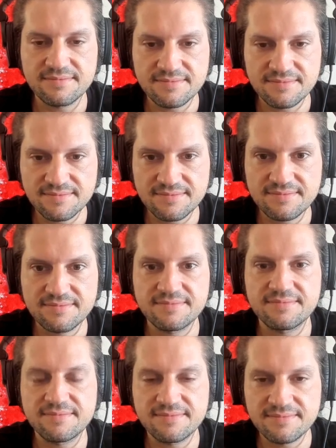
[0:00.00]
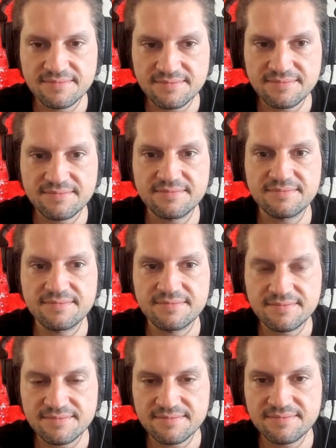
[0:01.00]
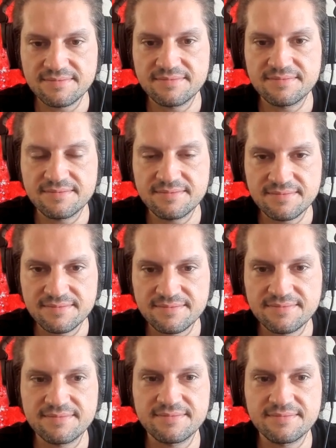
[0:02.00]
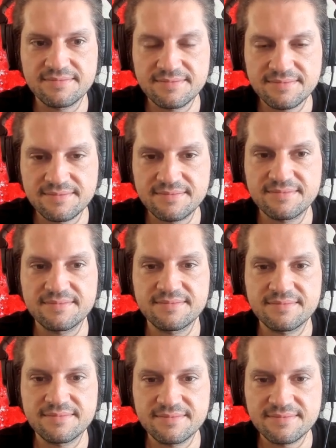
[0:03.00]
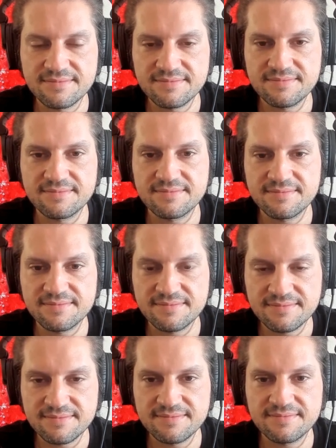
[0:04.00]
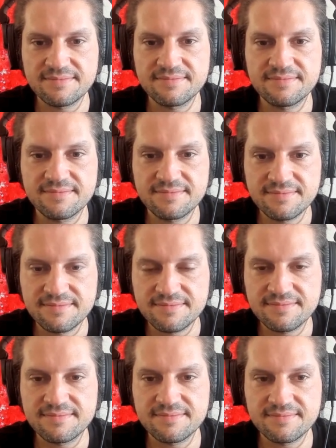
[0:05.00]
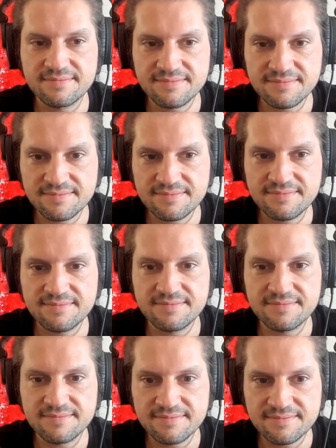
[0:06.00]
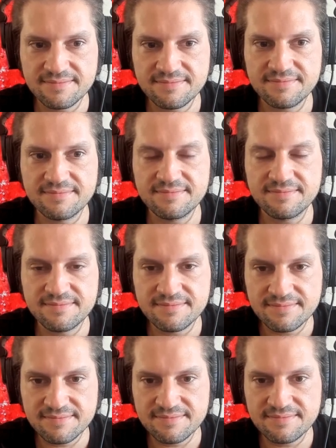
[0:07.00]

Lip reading: [no speech]